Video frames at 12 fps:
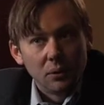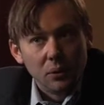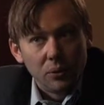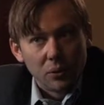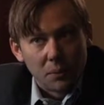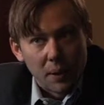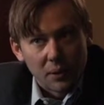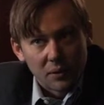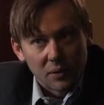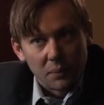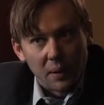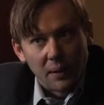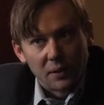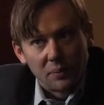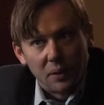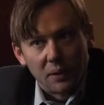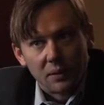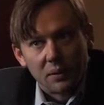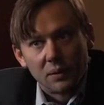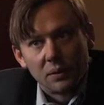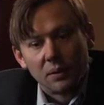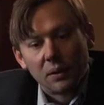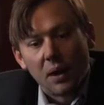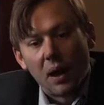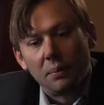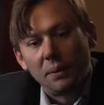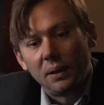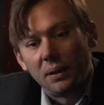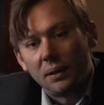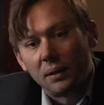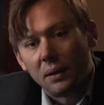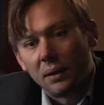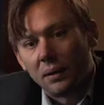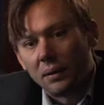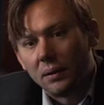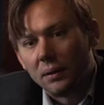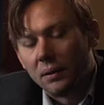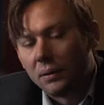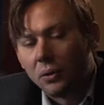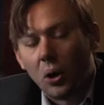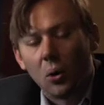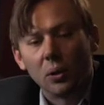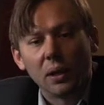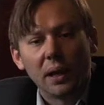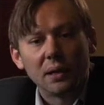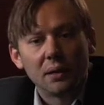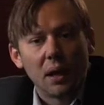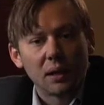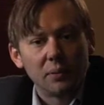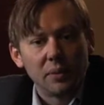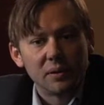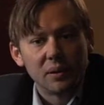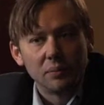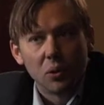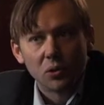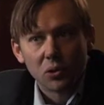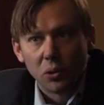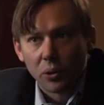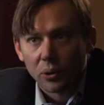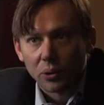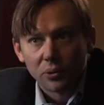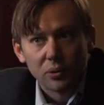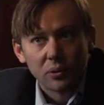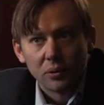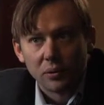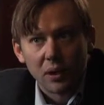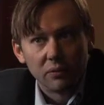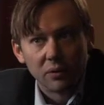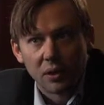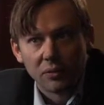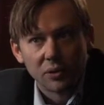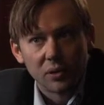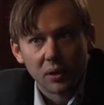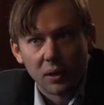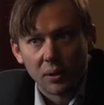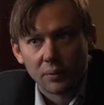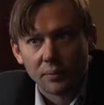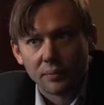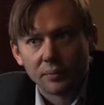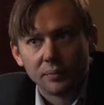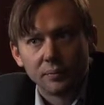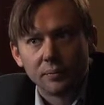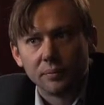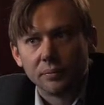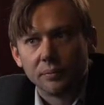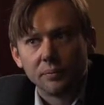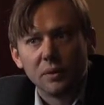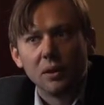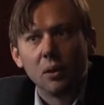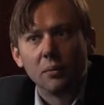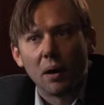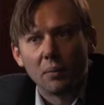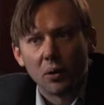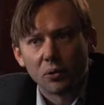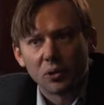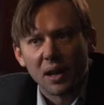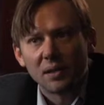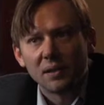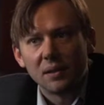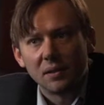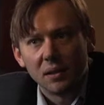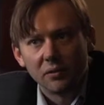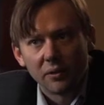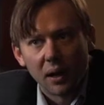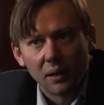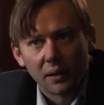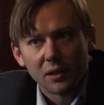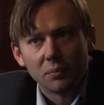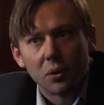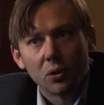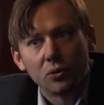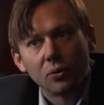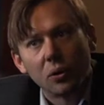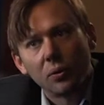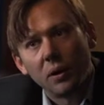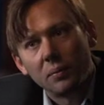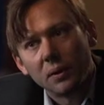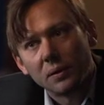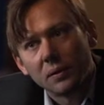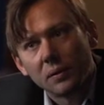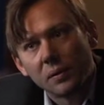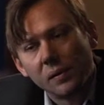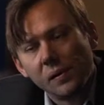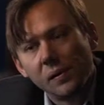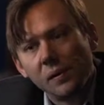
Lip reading: You and your pals in the basement copy and collate documents that most lawyers never ever see. Deal memos, SEC filings, merger agreements.